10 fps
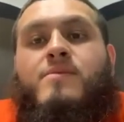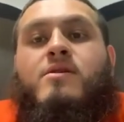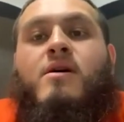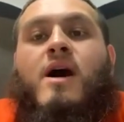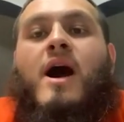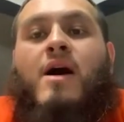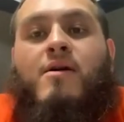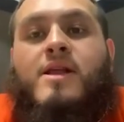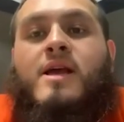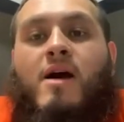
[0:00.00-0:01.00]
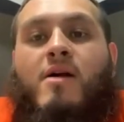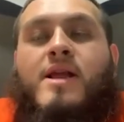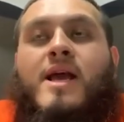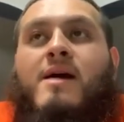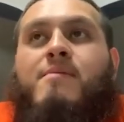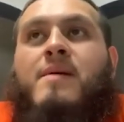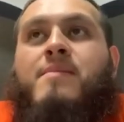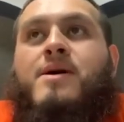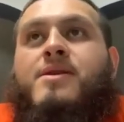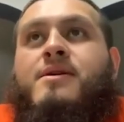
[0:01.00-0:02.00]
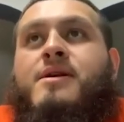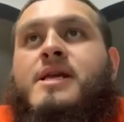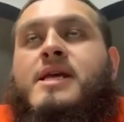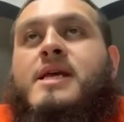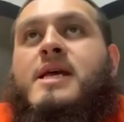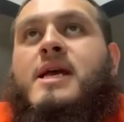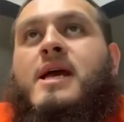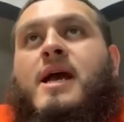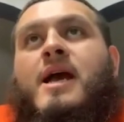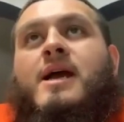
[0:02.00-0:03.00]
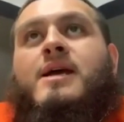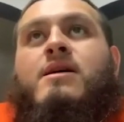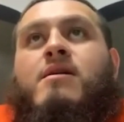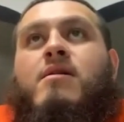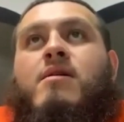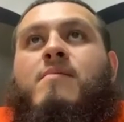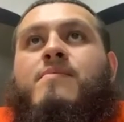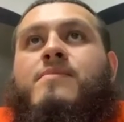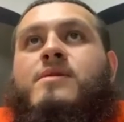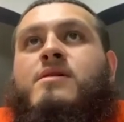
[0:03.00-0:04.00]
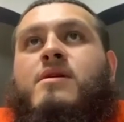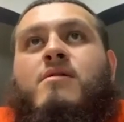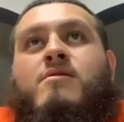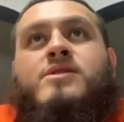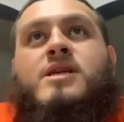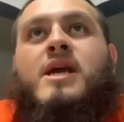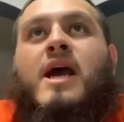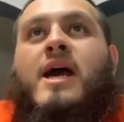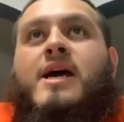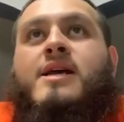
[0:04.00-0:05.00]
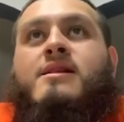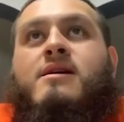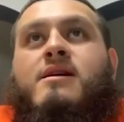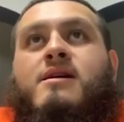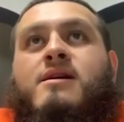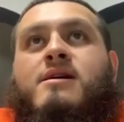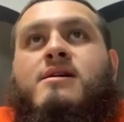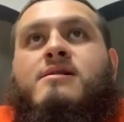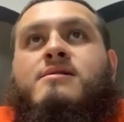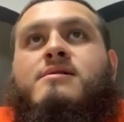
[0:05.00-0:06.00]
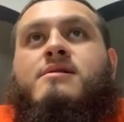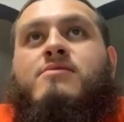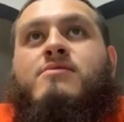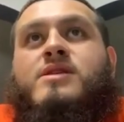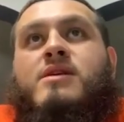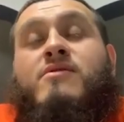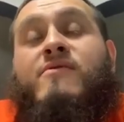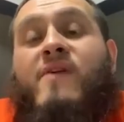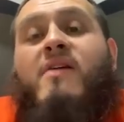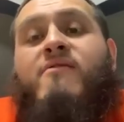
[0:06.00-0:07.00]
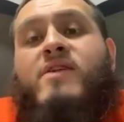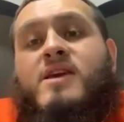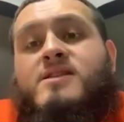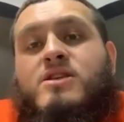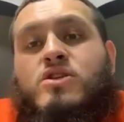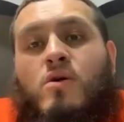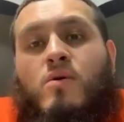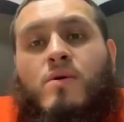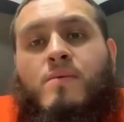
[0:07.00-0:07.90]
You know, I only had my mother, and you know, she had it was 5 kids in total.